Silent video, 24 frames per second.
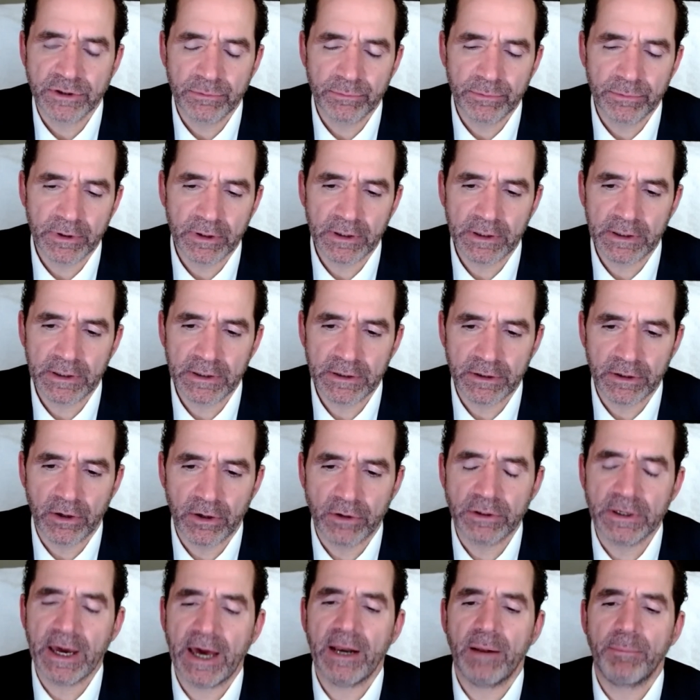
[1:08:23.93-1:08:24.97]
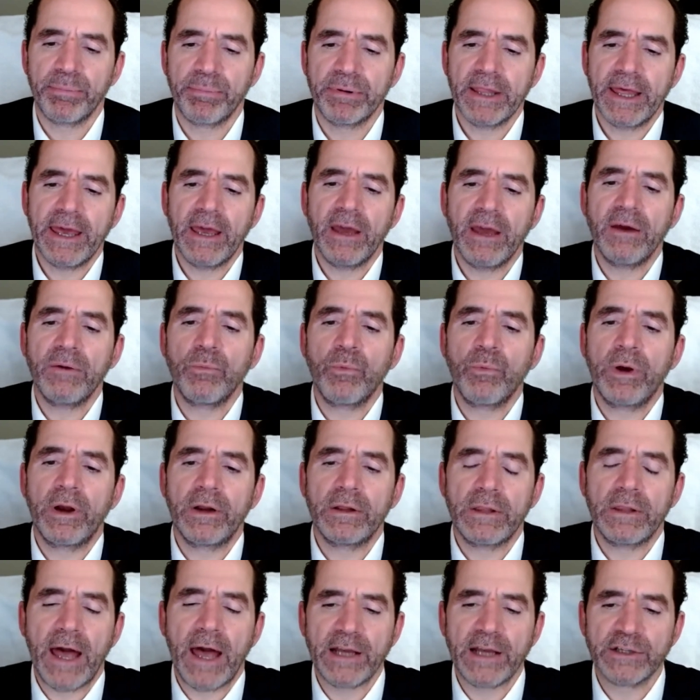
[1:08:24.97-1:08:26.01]
You really, you got to play it where
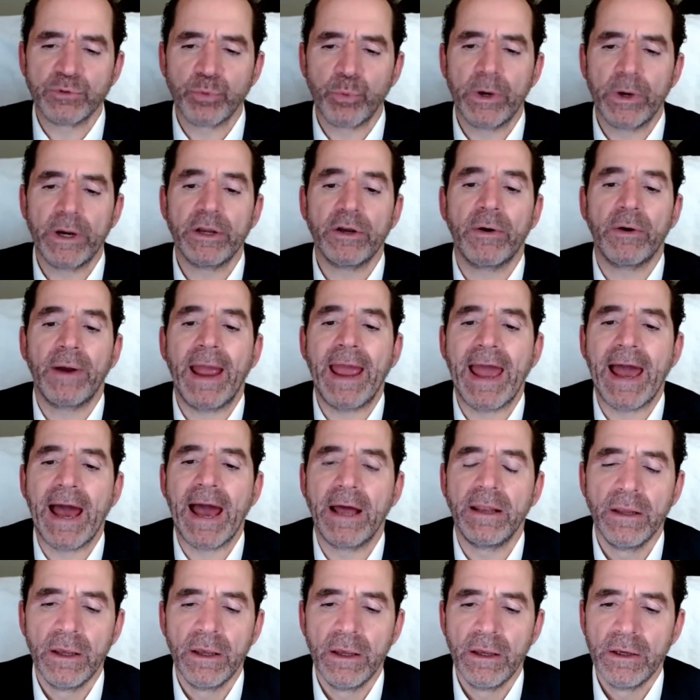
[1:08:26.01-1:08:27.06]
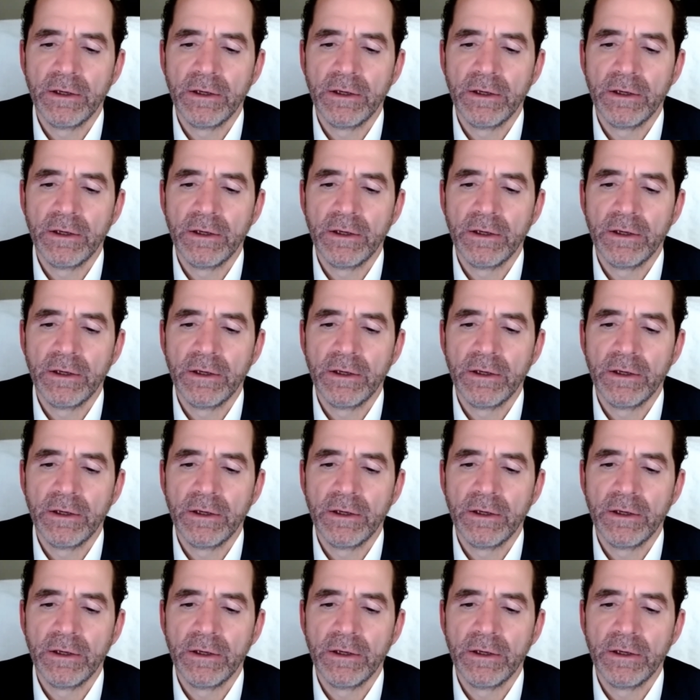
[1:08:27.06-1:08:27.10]
it lies, where you're at.